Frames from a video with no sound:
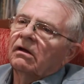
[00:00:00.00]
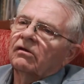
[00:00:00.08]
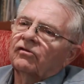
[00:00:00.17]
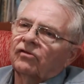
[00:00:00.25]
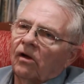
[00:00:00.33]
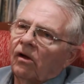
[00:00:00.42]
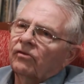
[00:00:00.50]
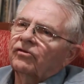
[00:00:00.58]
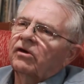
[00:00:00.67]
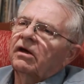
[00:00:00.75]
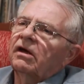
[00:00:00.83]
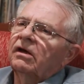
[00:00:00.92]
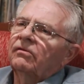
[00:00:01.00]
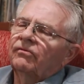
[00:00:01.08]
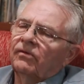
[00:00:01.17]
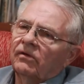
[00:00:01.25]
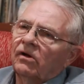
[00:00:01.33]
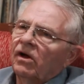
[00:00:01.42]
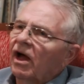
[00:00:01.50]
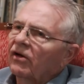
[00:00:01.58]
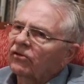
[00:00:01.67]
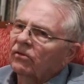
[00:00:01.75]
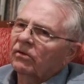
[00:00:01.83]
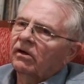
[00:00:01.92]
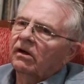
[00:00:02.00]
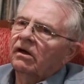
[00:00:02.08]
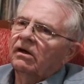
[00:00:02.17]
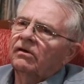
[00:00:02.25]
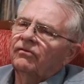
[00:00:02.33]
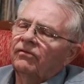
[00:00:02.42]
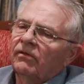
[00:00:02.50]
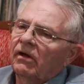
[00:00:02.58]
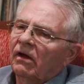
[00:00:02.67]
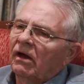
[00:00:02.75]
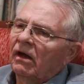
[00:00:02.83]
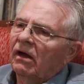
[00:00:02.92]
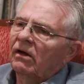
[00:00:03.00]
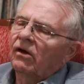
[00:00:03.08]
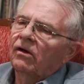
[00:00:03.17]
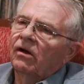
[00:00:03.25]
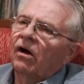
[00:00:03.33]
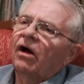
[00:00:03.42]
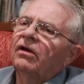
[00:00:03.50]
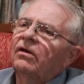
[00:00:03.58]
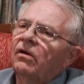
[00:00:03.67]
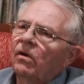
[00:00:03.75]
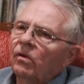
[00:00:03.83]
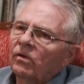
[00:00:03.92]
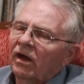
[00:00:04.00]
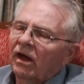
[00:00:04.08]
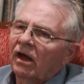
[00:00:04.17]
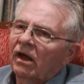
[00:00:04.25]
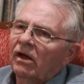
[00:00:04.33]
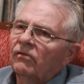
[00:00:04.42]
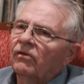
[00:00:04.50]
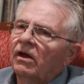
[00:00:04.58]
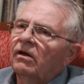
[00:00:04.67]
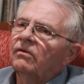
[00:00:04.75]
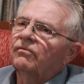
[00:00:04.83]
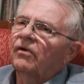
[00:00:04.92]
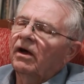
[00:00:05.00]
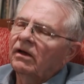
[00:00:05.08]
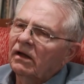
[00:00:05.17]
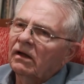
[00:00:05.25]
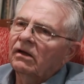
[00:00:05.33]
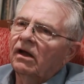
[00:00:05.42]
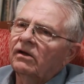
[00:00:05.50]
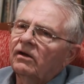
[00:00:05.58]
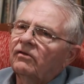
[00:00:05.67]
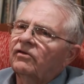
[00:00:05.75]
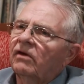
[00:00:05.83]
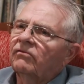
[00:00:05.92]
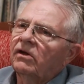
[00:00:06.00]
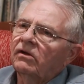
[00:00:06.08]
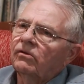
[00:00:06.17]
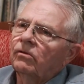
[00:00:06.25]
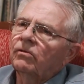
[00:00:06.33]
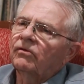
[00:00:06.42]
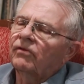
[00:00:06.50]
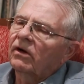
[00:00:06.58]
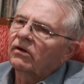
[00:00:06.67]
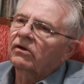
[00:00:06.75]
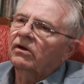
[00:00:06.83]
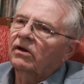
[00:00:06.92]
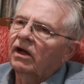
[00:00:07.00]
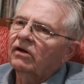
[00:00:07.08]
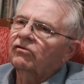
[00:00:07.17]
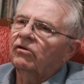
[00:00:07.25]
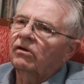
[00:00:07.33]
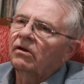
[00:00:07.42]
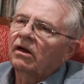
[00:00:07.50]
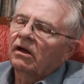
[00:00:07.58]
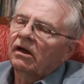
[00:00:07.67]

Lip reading: Salt's Cave, Colossal Cave, an unknown cave, and finally in 1972 we found a connection